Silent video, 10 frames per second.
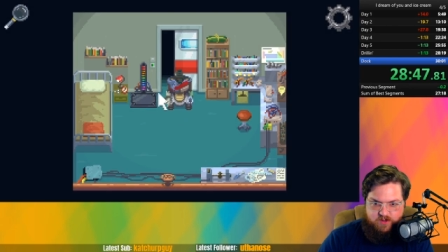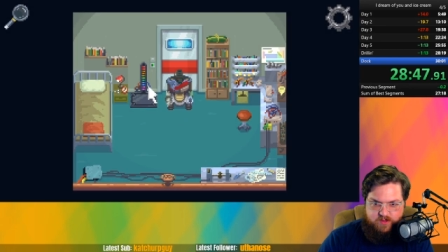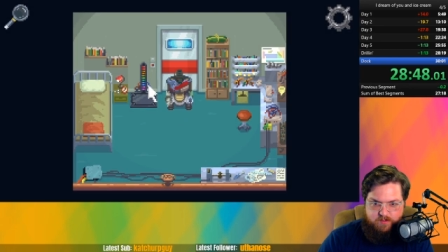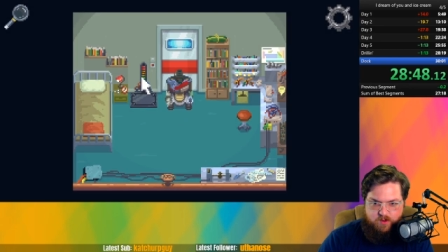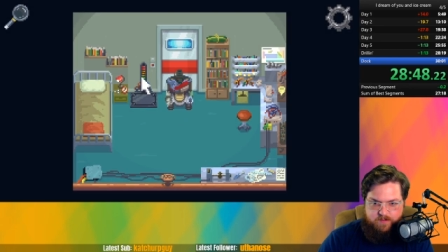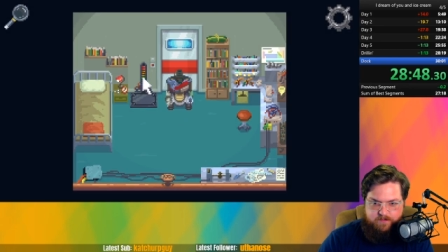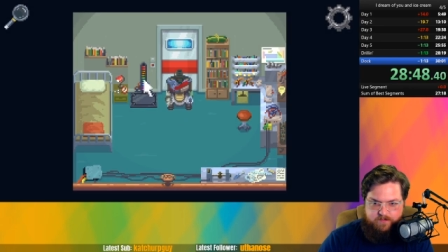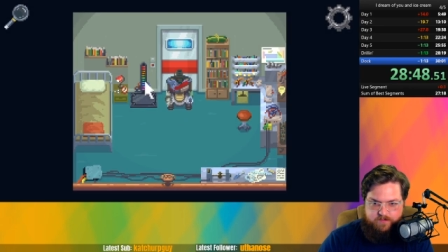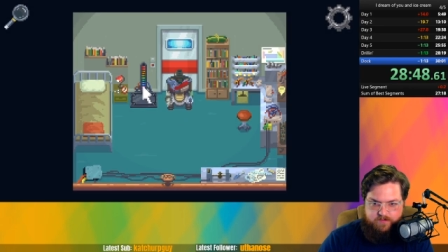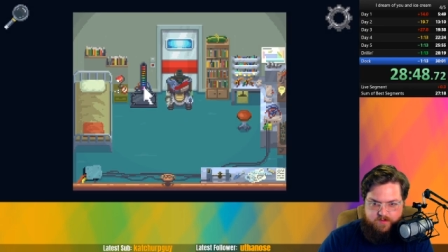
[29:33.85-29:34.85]
leaderboard,
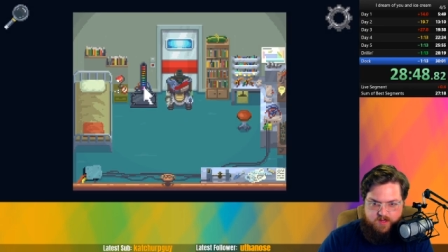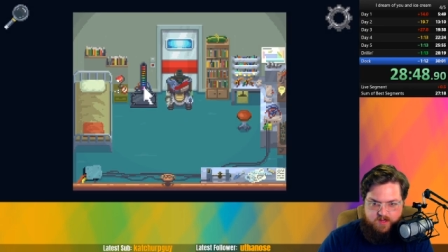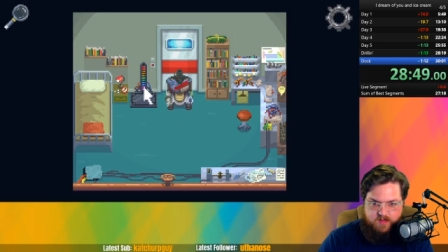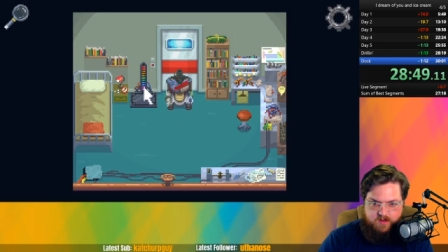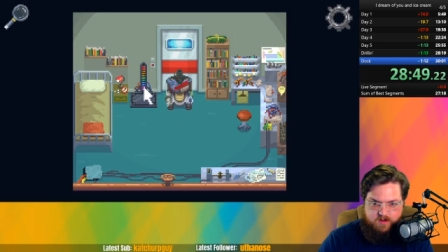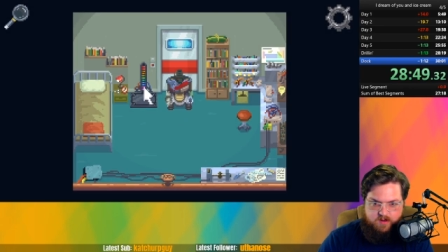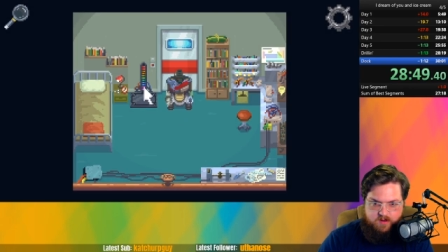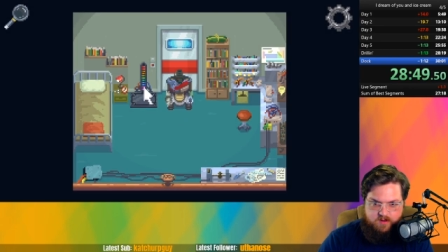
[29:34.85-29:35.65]
and